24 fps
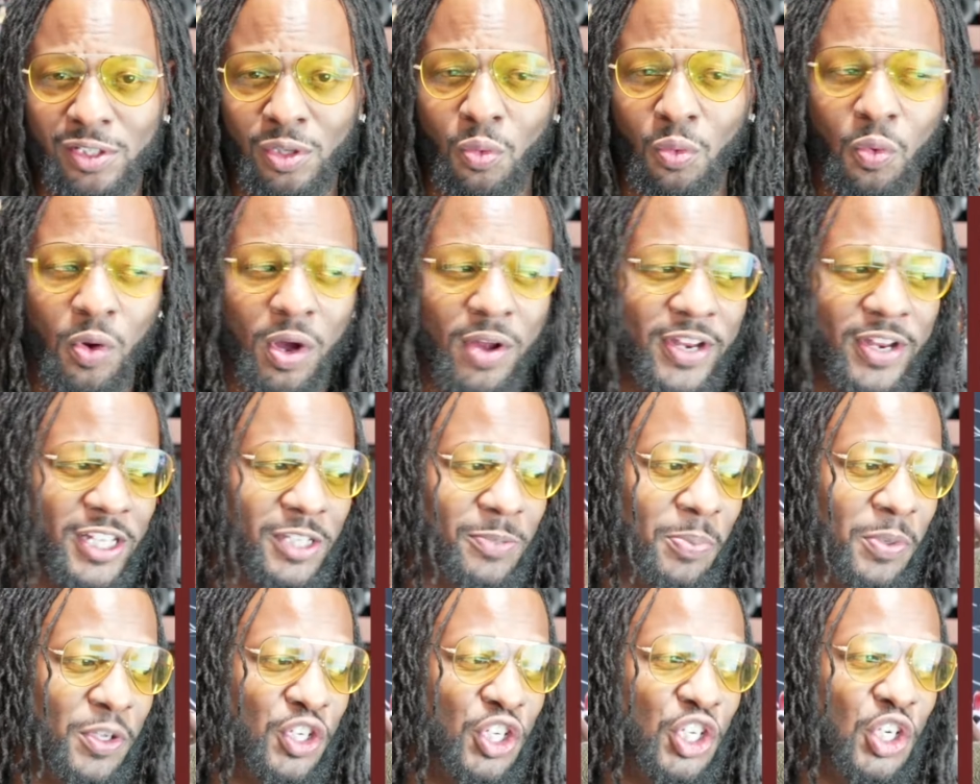the one that's
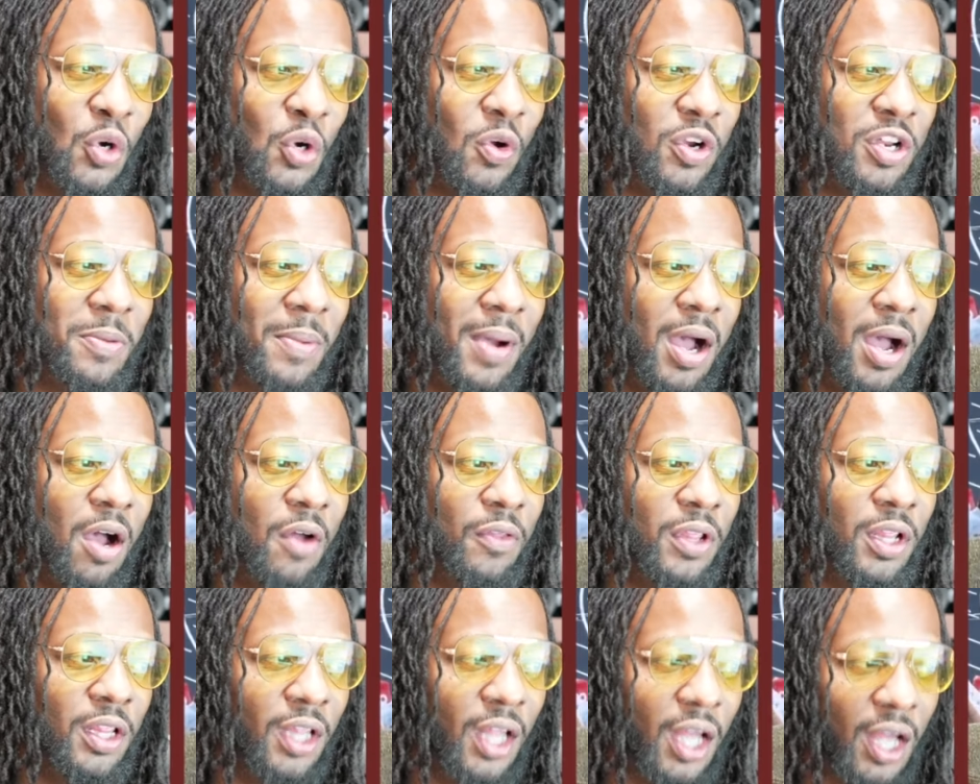been showing him all
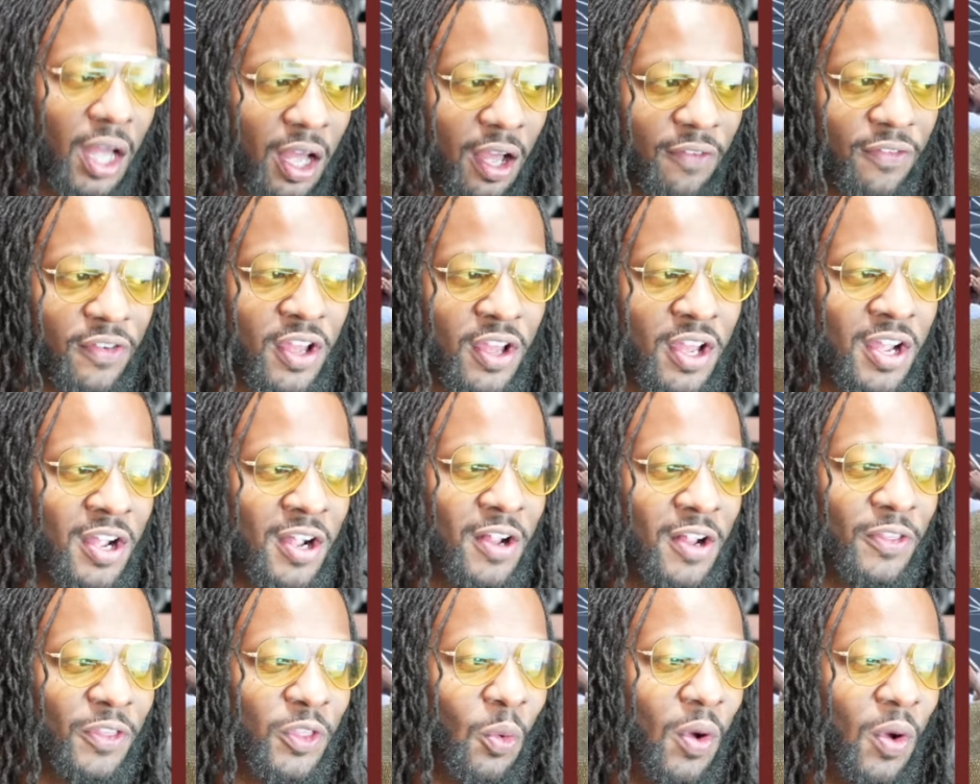the love,
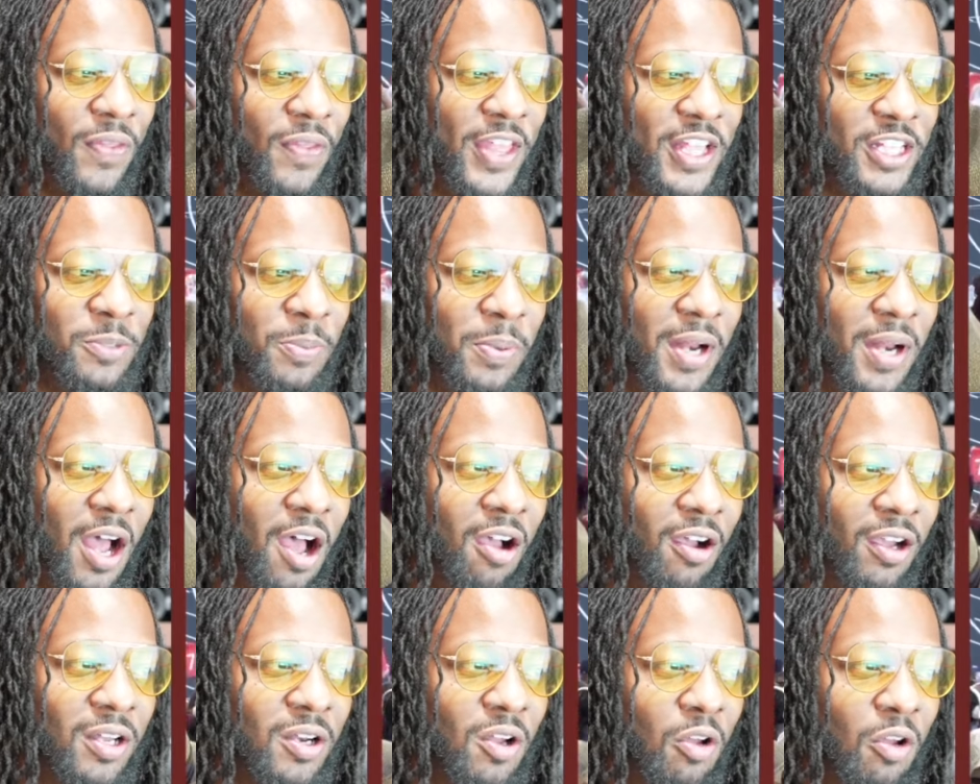the one that's been
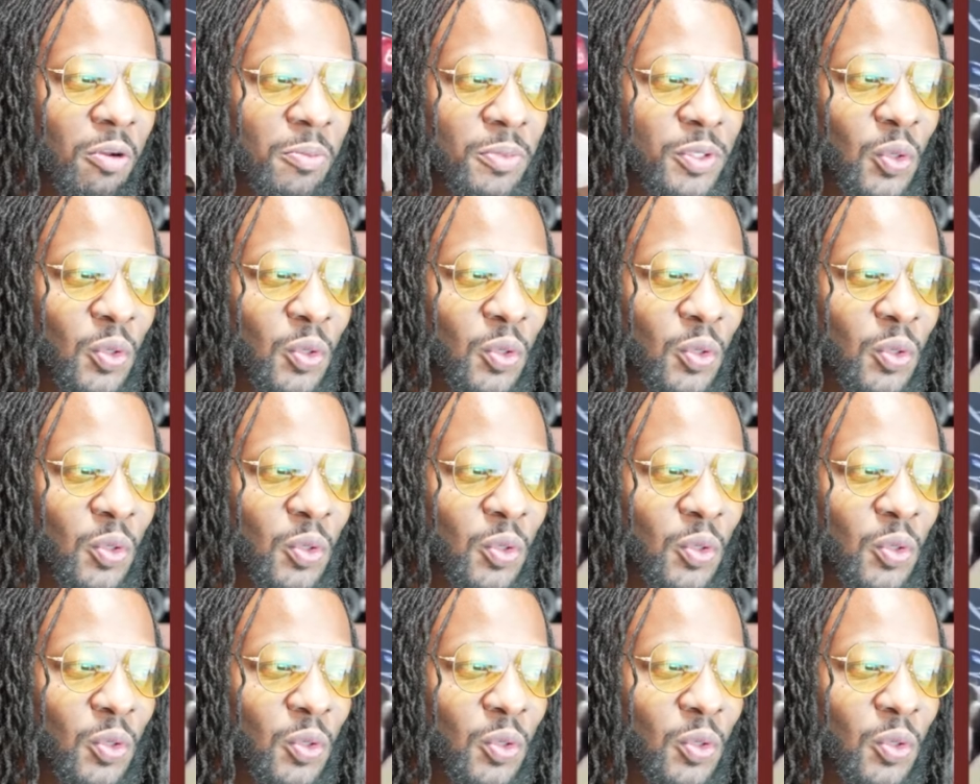hawking on him.